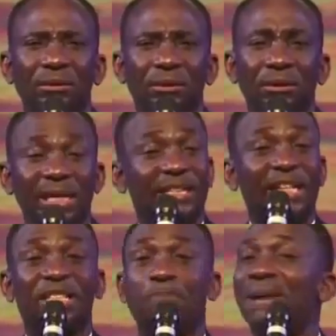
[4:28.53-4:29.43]
It
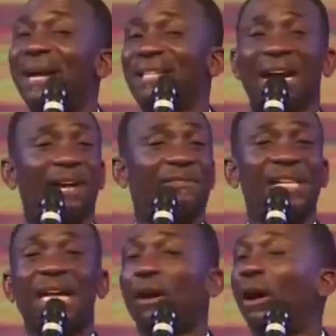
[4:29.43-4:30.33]
is better, I have
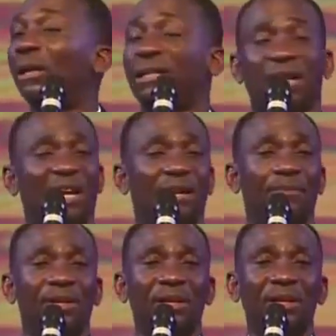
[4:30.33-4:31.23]
said all the time,
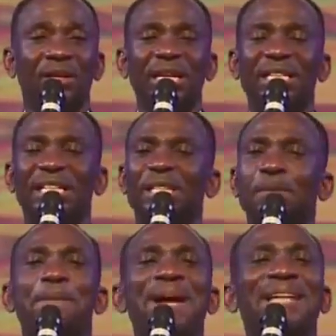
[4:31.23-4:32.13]
it is
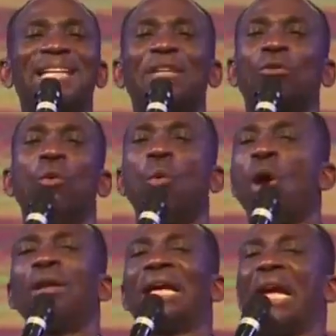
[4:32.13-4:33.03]
better to
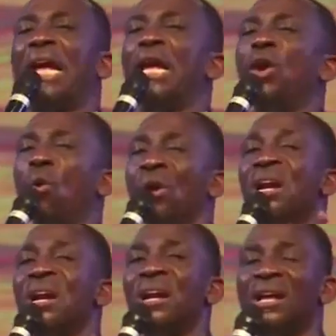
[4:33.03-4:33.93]
walk alone
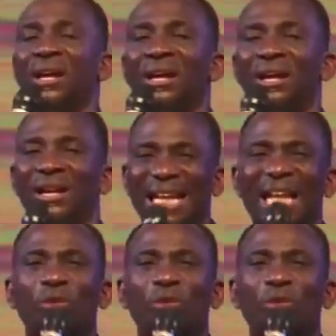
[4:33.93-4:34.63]
than to